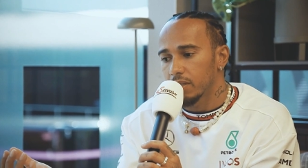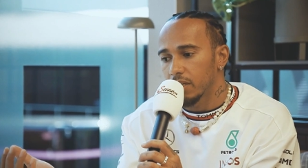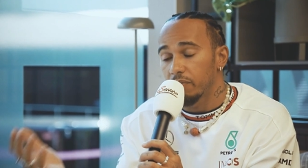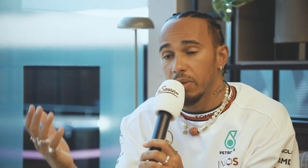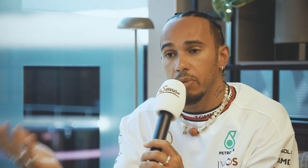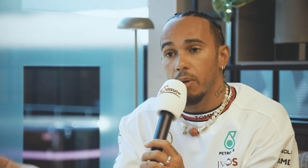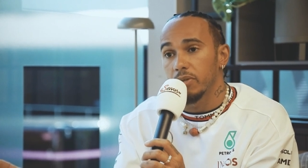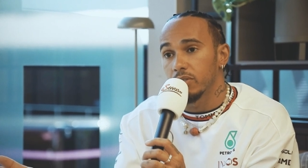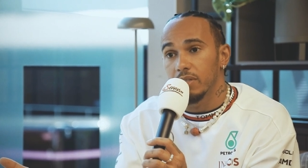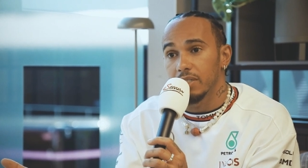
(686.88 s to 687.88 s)
give people
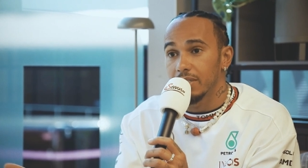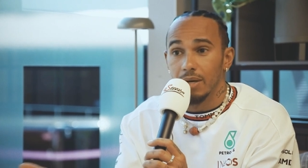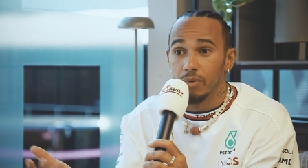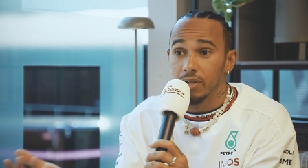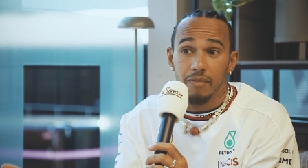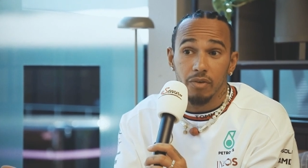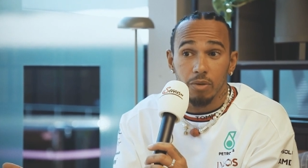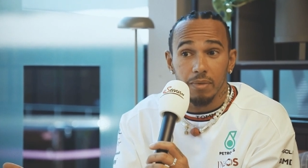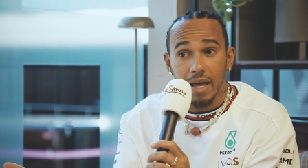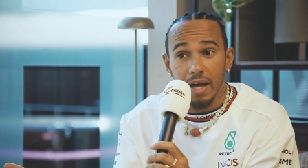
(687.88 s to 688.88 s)
opportunities that would never
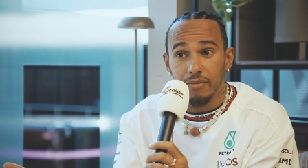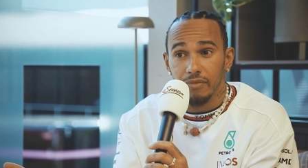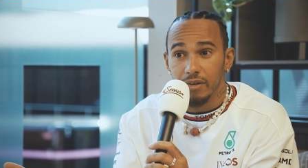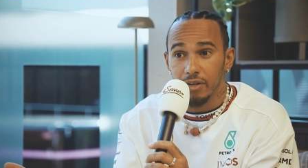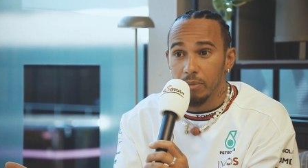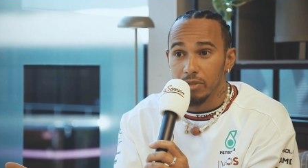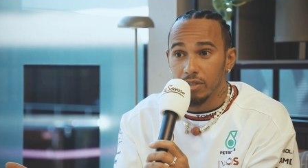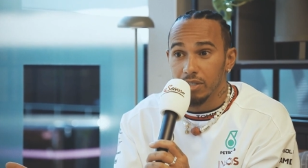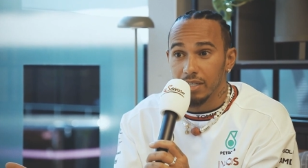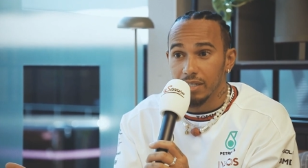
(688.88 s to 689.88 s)
normally have an
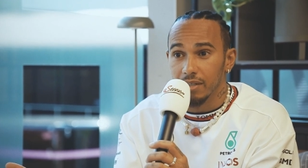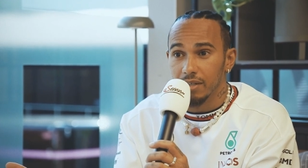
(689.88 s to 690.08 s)
opportunity